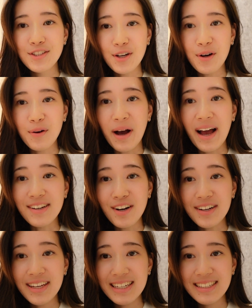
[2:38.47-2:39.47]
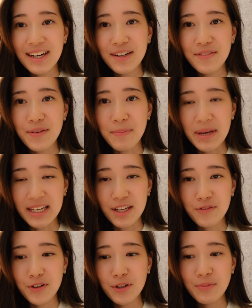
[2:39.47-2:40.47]
So I got kicked out of the
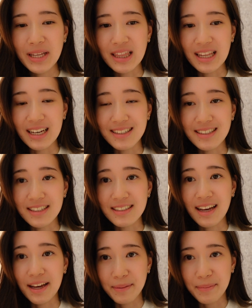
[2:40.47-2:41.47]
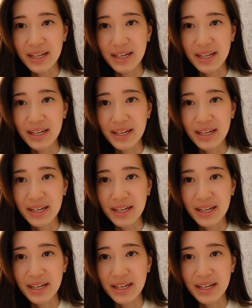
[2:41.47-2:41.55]
meeting room in less than 10